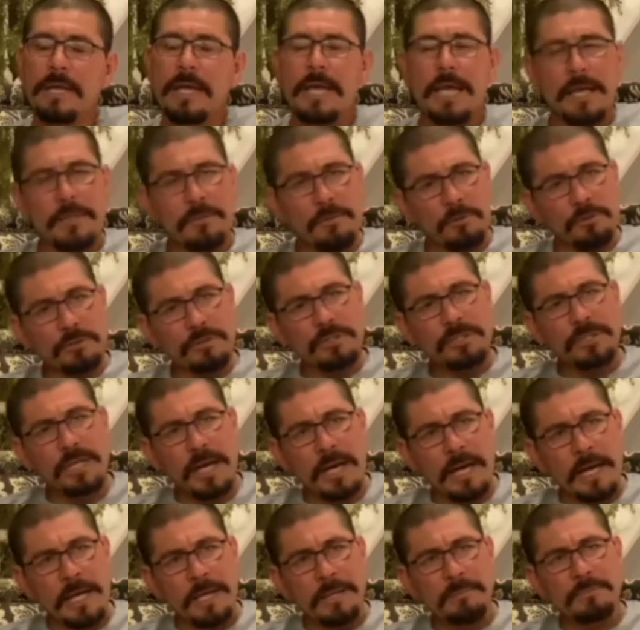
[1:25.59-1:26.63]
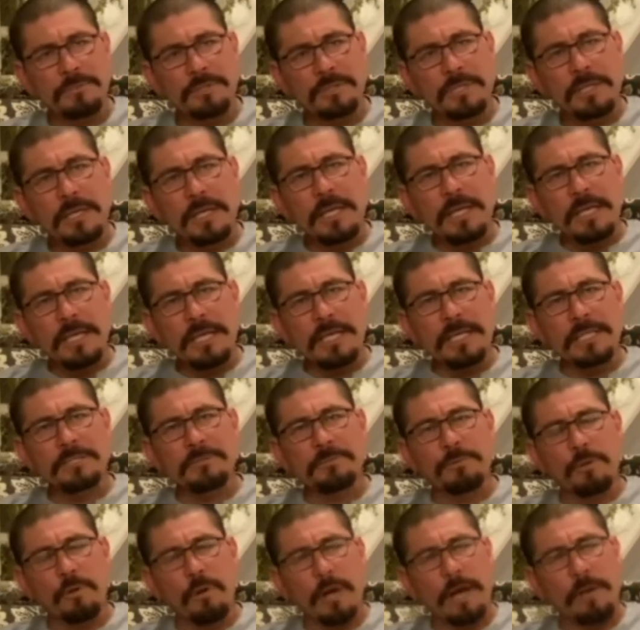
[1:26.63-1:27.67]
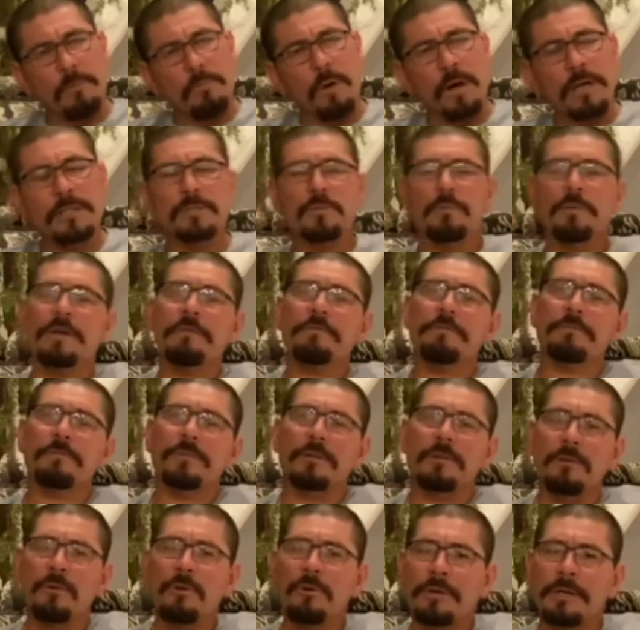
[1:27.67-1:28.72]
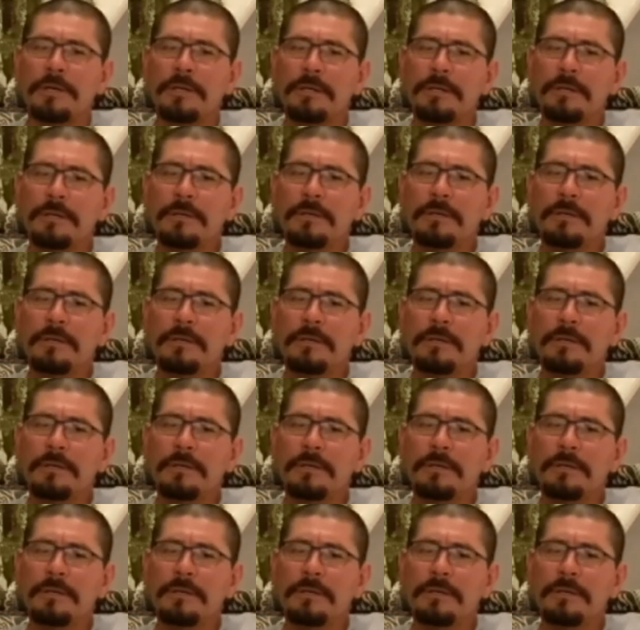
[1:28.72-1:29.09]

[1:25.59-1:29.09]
In those times, Israel had walked away from the Lord,